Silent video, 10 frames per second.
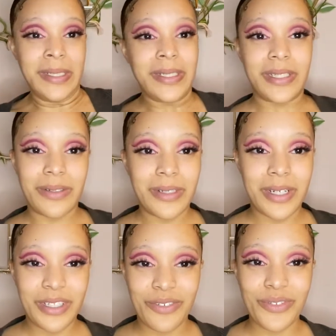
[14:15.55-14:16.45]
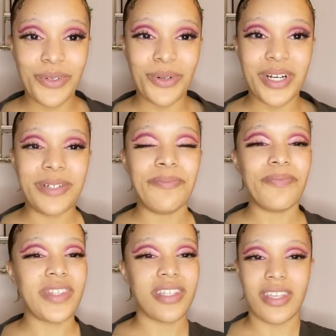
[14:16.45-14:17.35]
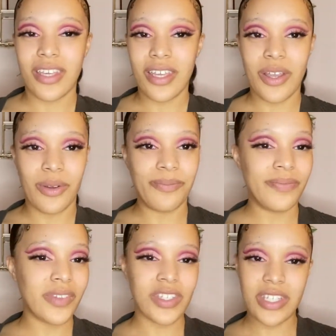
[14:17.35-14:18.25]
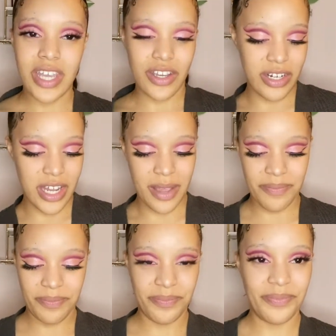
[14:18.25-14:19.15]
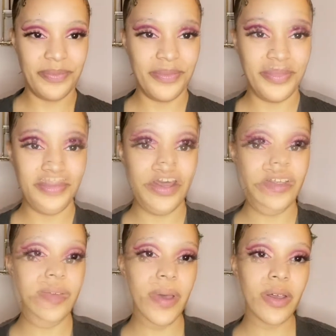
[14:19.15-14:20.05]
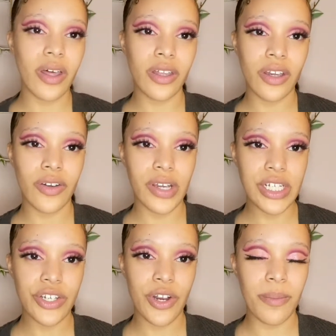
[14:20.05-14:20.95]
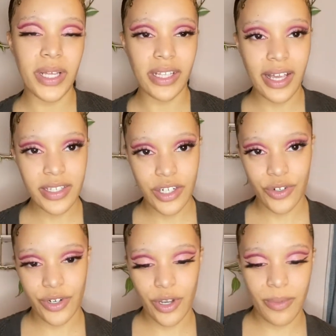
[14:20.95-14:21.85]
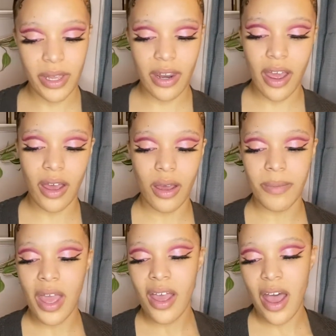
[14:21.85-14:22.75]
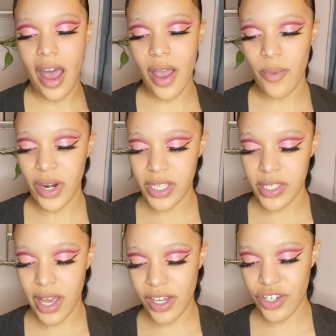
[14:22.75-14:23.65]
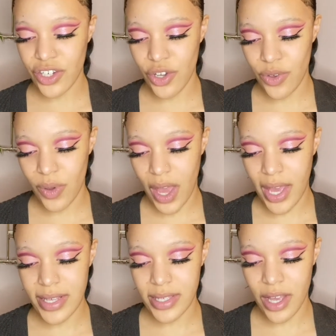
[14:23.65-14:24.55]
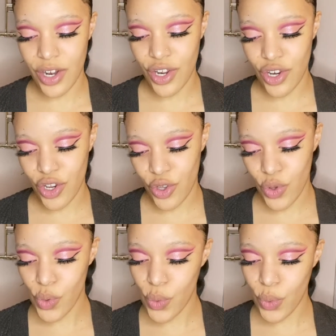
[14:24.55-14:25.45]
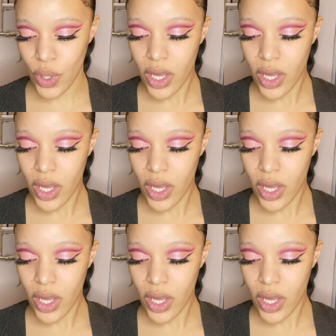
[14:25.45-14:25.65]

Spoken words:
throw it on the floor. You know, just take your time. I talked about color corrector on my last tutorial, but I wanted to actually show you guys a new